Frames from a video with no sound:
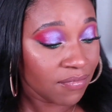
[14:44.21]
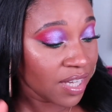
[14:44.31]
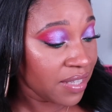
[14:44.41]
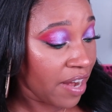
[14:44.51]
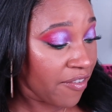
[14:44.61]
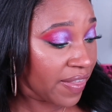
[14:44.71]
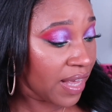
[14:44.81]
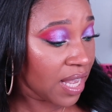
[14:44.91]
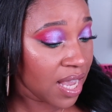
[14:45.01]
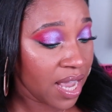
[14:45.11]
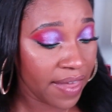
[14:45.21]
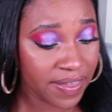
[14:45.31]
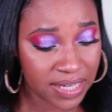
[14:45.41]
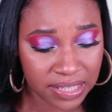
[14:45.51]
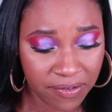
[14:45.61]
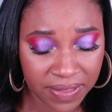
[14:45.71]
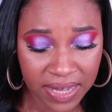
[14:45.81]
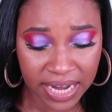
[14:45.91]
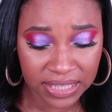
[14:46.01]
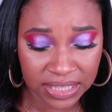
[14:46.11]
is that everything? I think that's
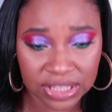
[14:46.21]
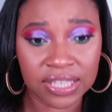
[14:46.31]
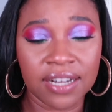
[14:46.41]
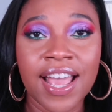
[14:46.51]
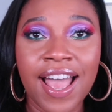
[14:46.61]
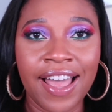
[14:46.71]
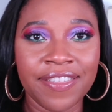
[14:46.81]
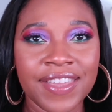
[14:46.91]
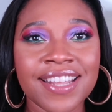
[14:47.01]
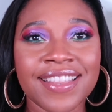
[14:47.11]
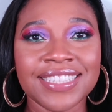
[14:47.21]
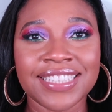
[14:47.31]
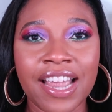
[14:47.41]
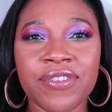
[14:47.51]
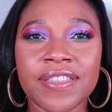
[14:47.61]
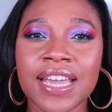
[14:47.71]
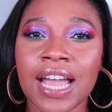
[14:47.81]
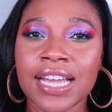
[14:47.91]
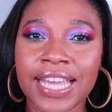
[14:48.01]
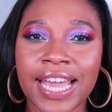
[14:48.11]
everything I touched on. I think that's
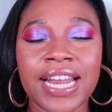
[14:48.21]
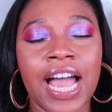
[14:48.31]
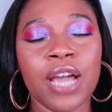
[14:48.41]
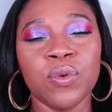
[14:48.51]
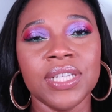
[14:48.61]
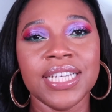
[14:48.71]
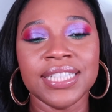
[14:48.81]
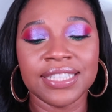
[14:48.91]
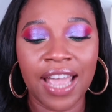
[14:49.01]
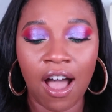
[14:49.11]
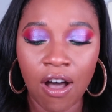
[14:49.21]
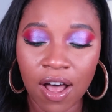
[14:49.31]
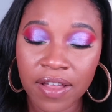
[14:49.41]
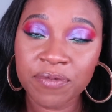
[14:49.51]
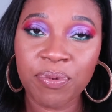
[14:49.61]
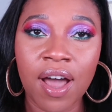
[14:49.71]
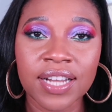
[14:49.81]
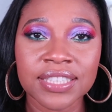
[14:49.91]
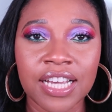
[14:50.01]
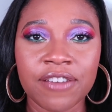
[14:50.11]
everything. Again, I will list all the
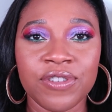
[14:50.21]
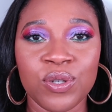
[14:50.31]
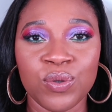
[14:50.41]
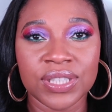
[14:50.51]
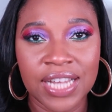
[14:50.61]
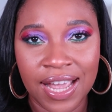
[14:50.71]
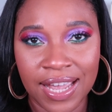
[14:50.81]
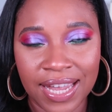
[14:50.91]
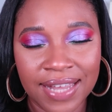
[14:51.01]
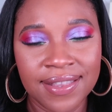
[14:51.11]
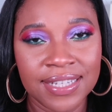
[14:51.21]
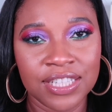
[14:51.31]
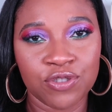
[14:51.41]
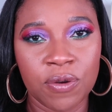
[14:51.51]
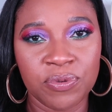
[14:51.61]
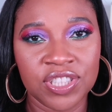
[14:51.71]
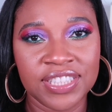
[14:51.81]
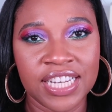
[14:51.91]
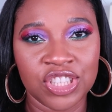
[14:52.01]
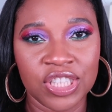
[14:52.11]
products I've used in the description
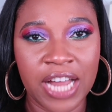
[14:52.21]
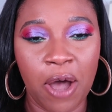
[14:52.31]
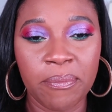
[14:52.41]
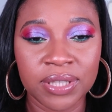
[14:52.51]
section down